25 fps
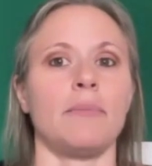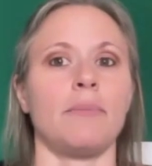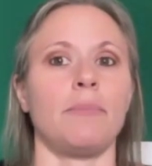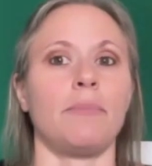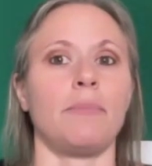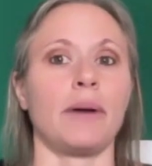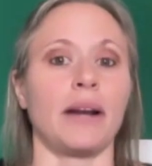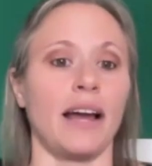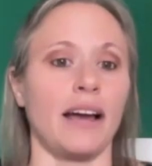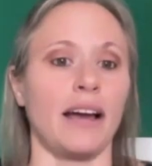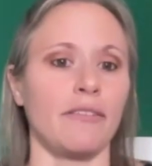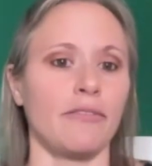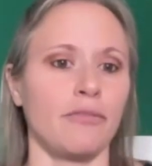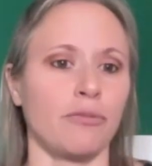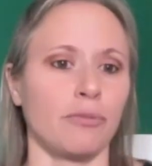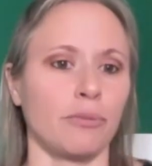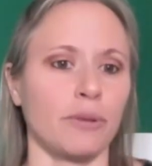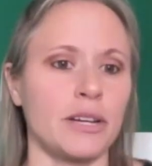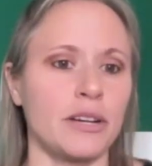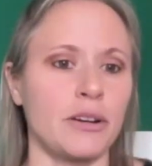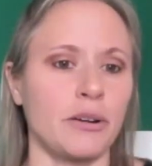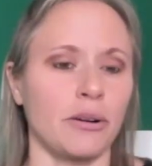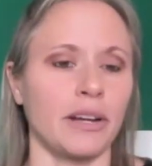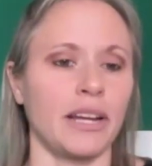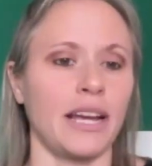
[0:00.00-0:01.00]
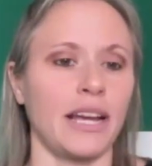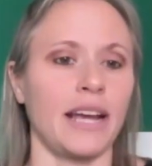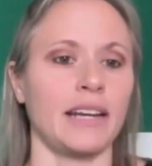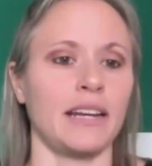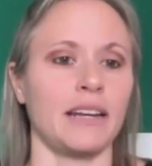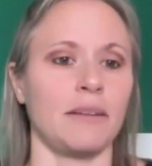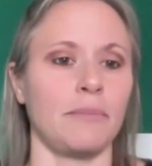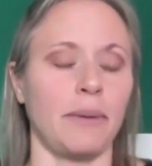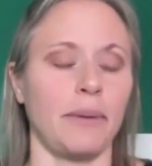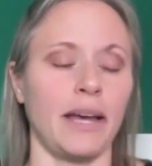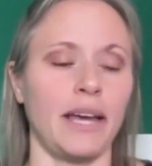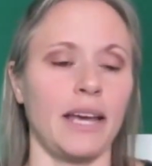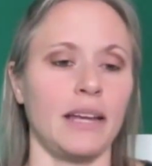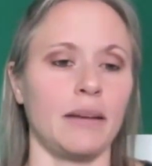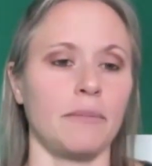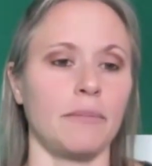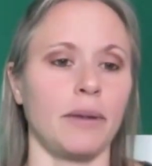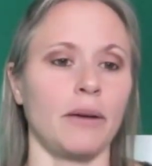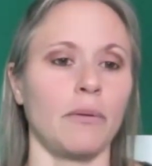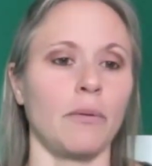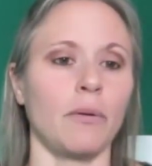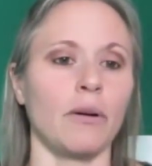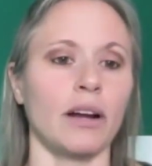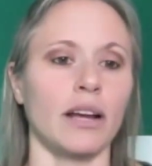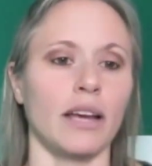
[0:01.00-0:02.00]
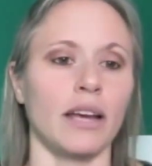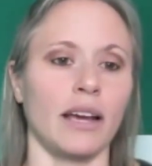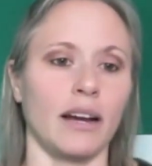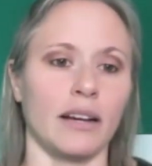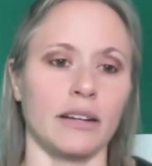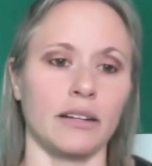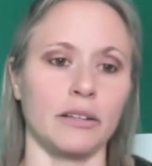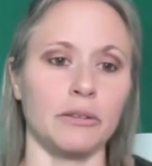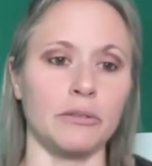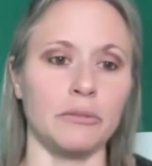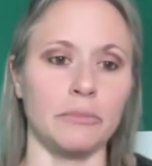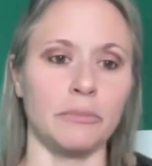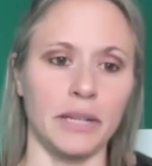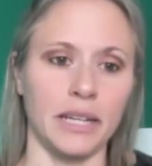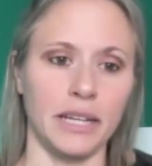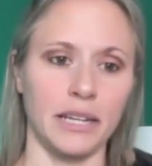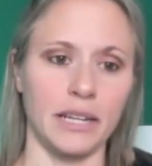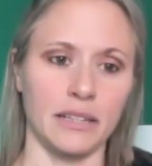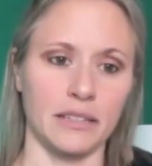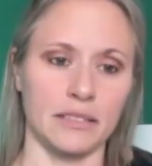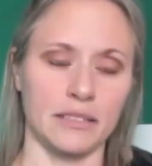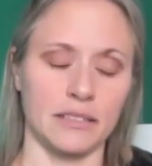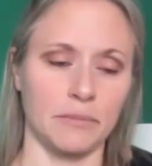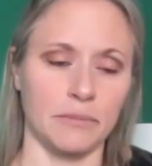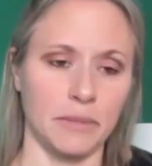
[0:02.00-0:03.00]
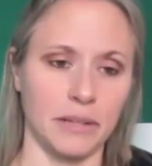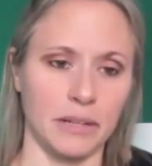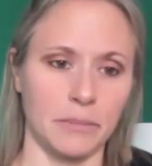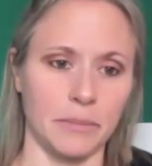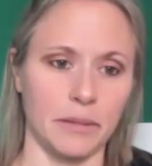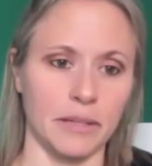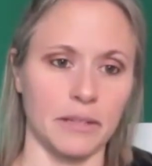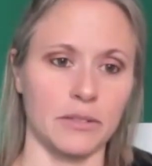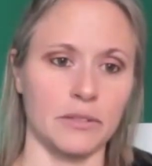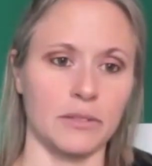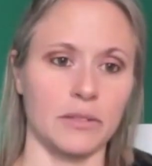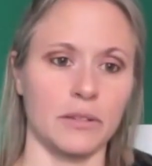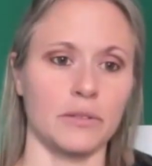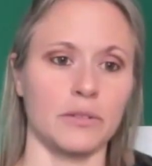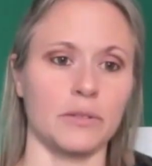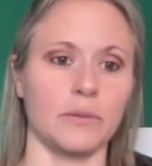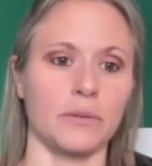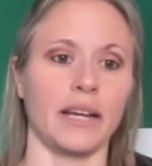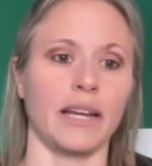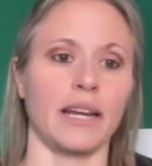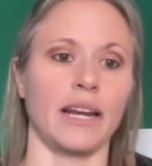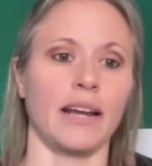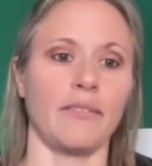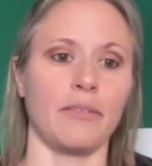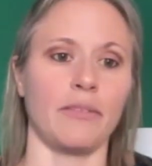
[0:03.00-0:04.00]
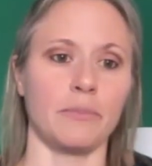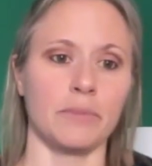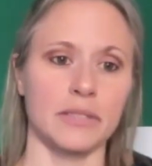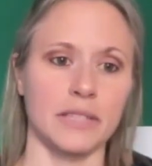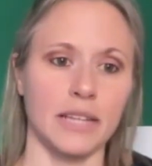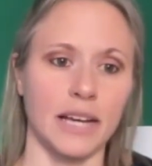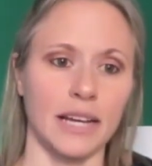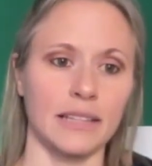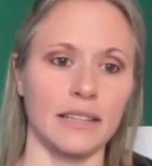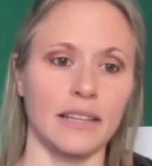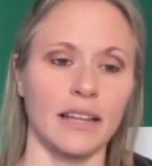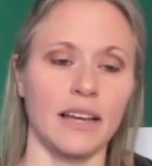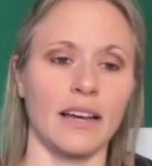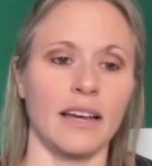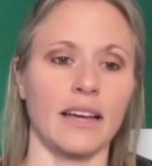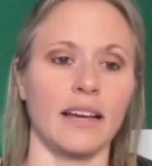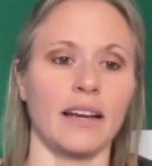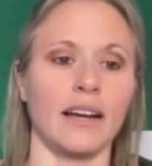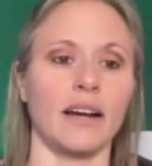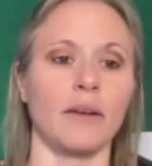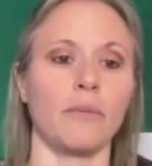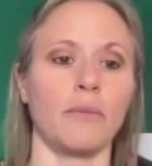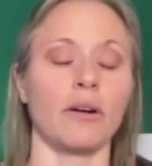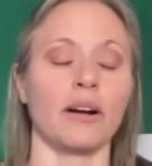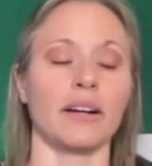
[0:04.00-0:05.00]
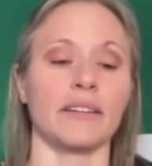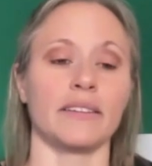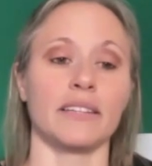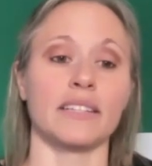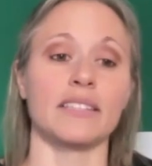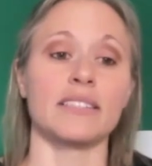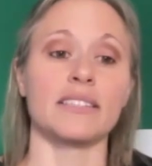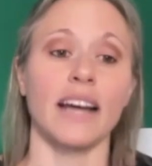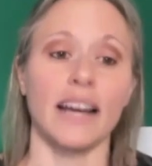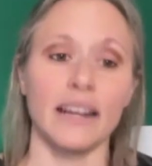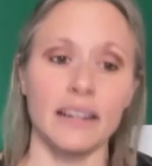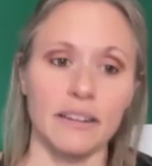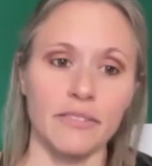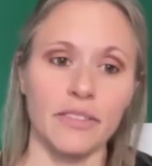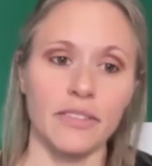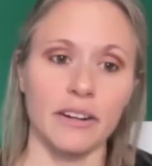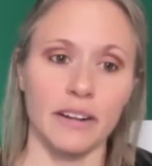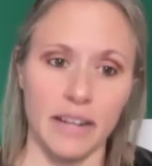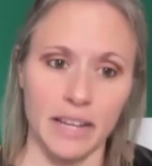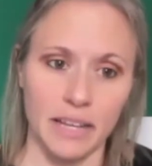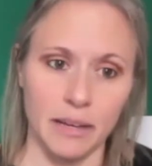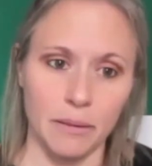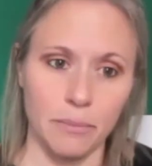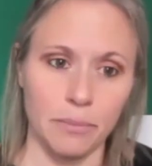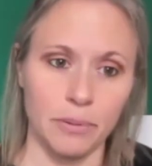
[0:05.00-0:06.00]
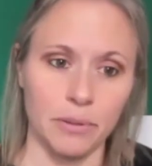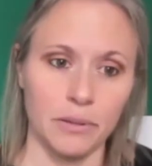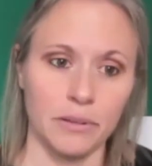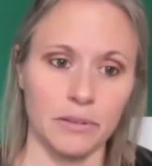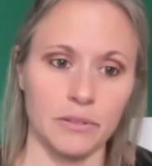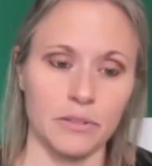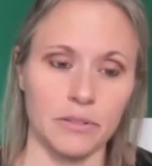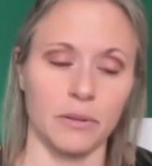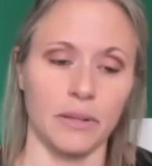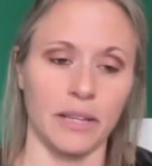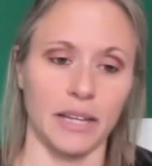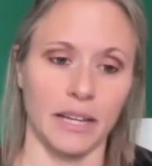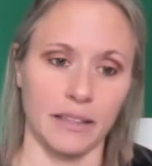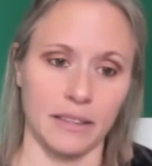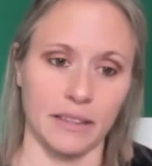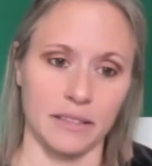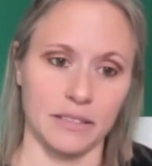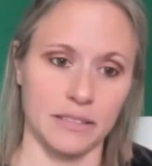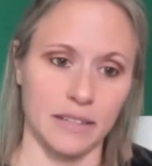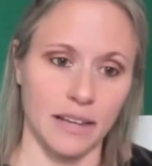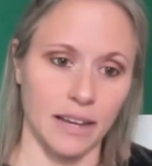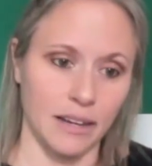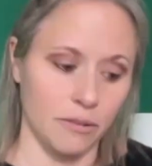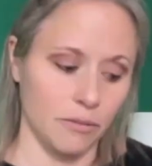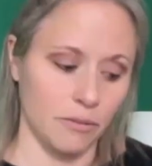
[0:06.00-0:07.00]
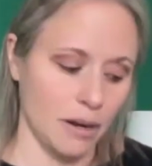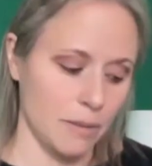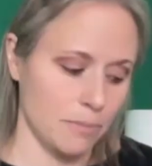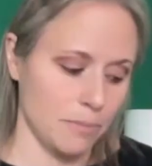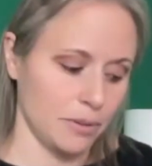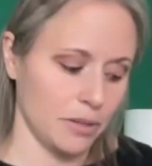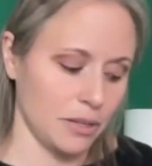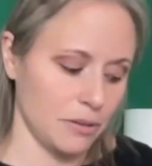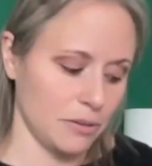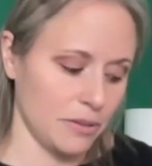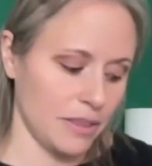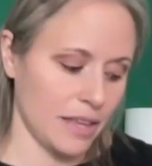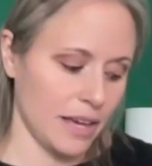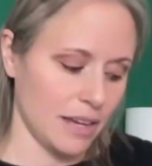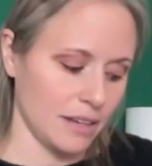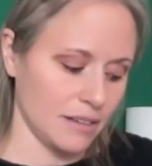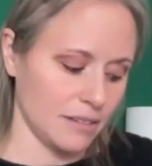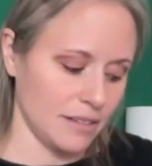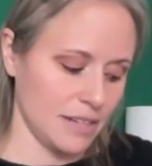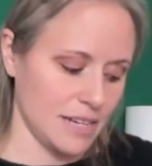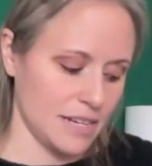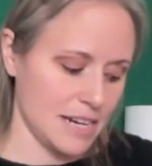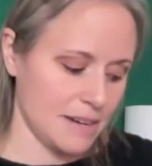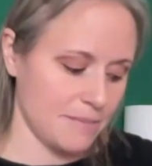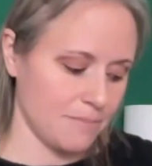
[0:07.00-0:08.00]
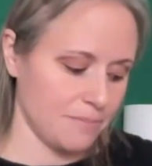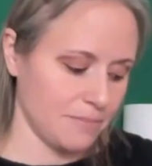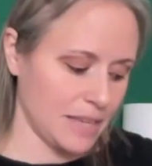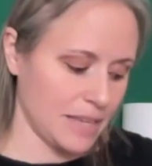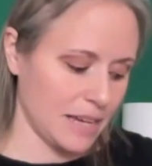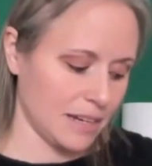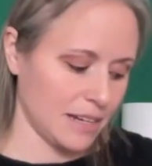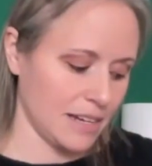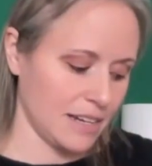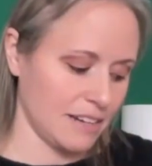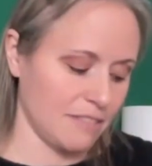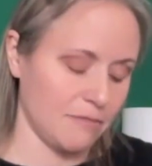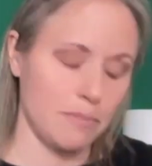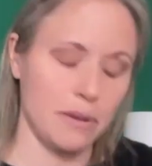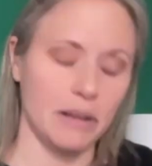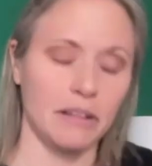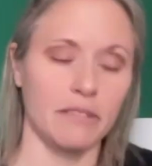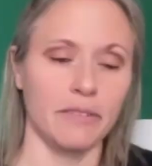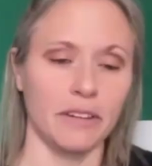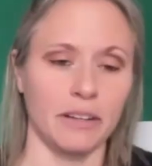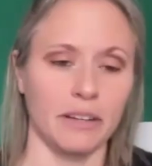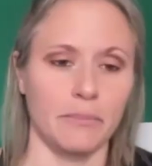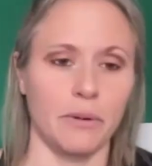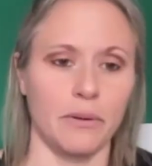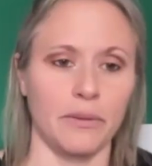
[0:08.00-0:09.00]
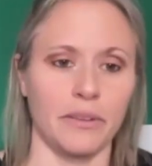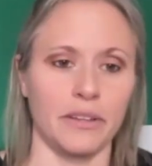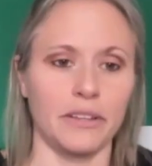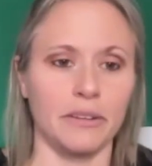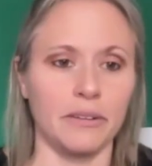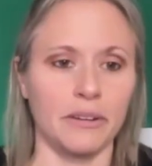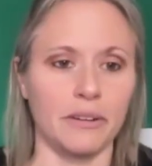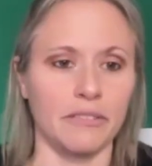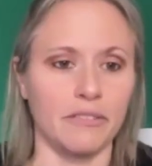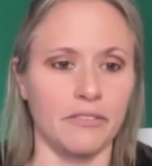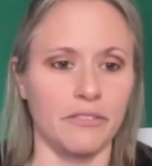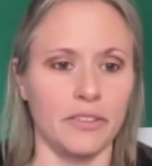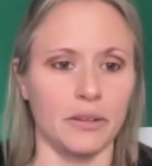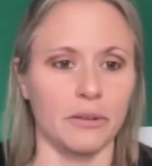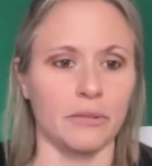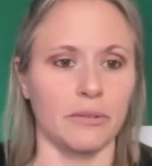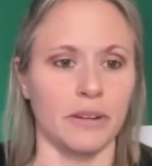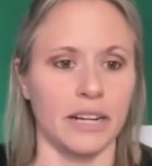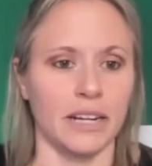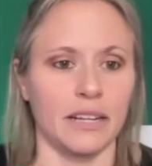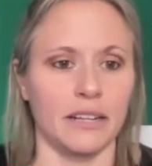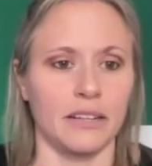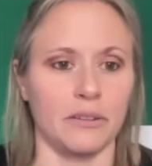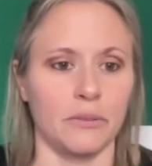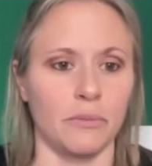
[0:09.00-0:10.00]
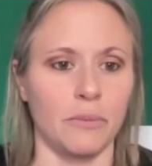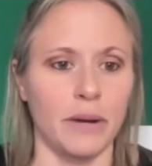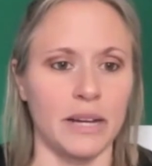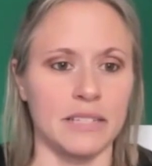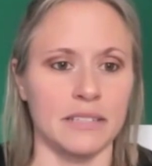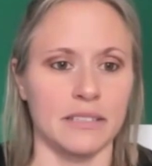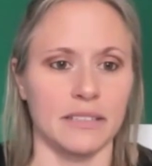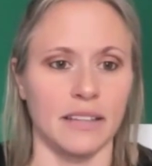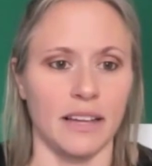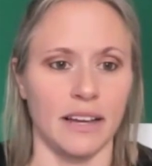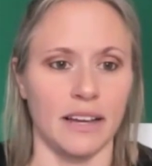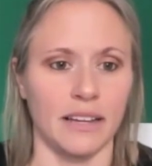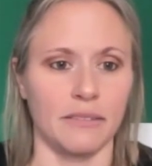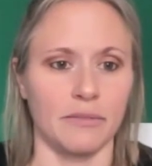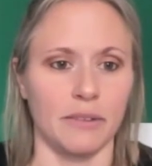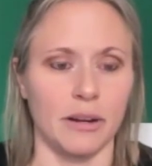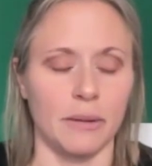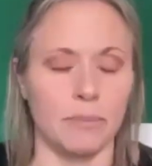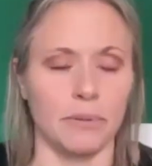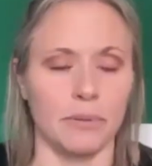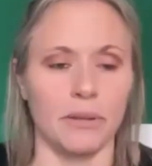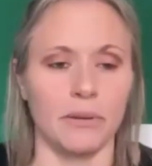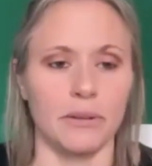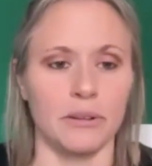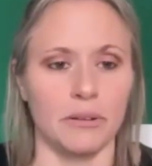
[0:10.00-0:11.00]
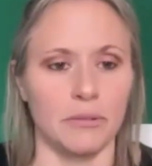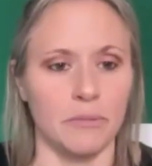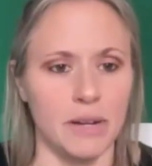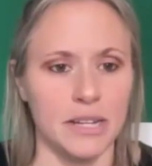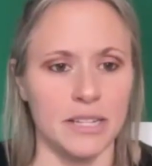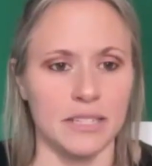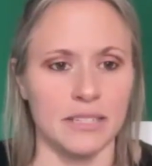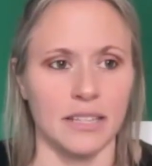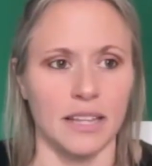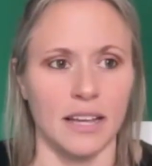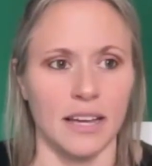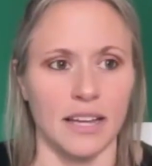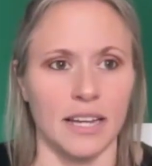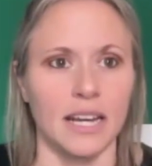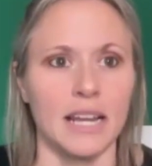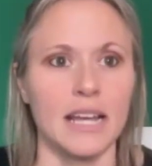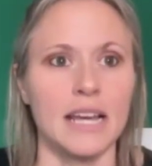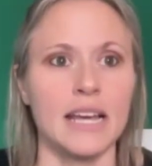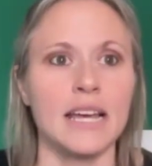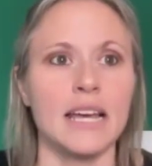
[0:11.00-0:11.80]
But I've recreated pain by working on glute medius and minimus. So I can have them side lying. I work on the side of their hip. So like the side right below that, that kind of pelvic bone that you can feel right at your waistline, right below your waistline.